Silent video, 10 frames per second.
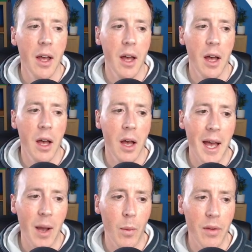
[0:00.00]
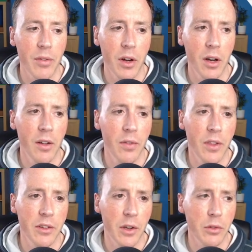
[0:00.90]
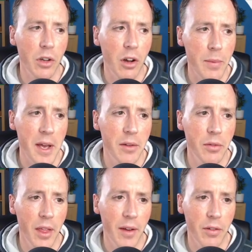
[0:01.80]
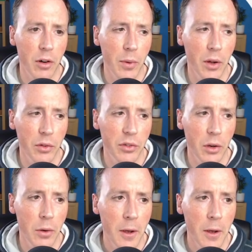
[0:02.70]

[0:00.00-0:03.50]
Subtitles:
However, there's no type ahead for that very well. So